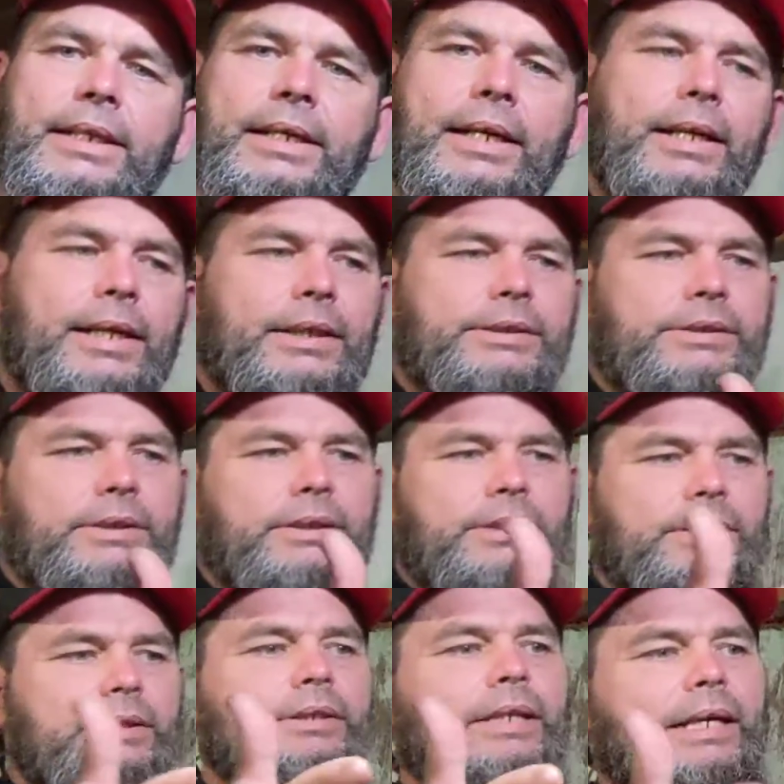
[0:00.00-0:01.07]
I
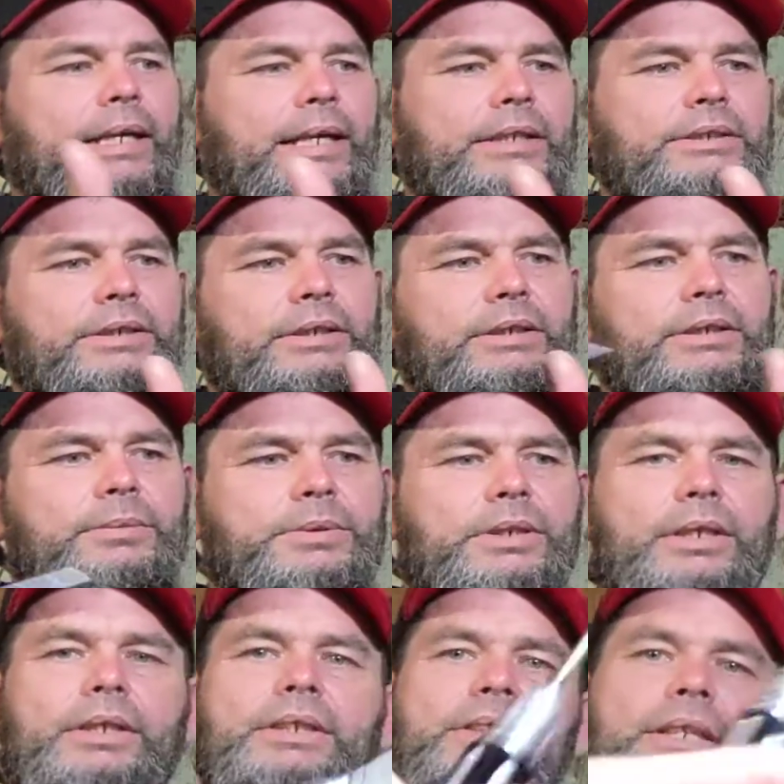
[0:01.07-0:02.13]
actually am
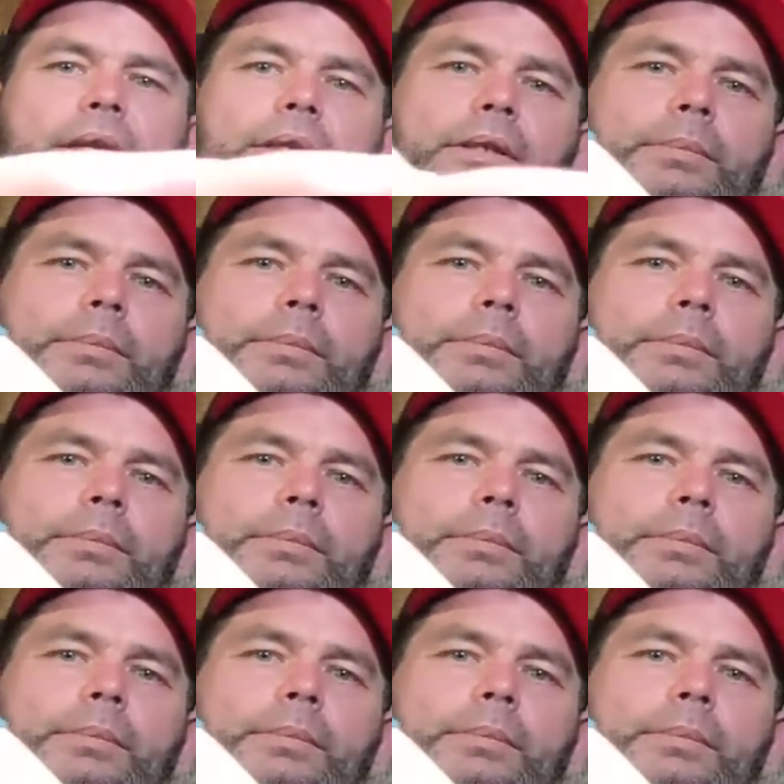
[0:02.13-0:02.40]
starting to dig